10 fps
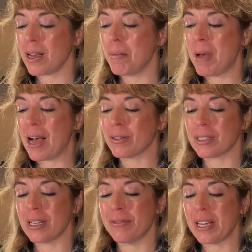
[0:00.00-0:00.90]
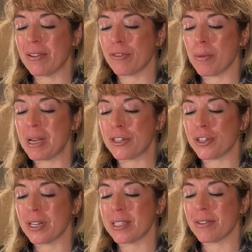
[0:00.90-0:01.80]
amount of
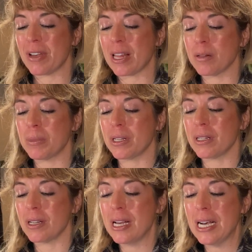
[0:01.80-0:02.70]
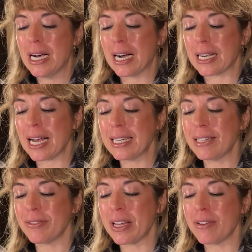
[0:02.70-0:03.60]
information is available, a kind
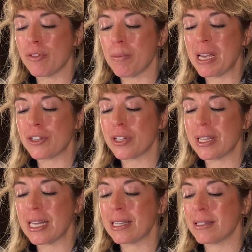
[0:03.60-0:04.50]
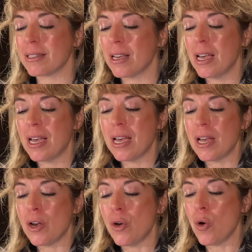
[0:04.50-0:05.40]
of information that is
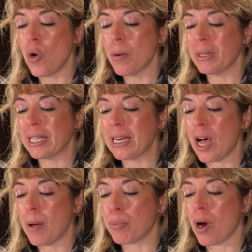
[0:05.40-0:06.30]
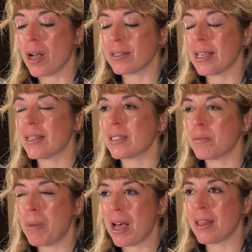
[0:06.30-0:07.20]
normally not
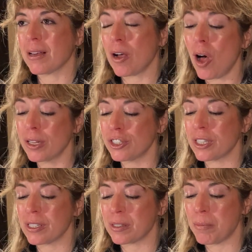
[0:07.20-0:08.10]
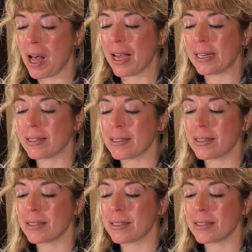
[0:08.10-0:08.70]
processed by the conscious mind.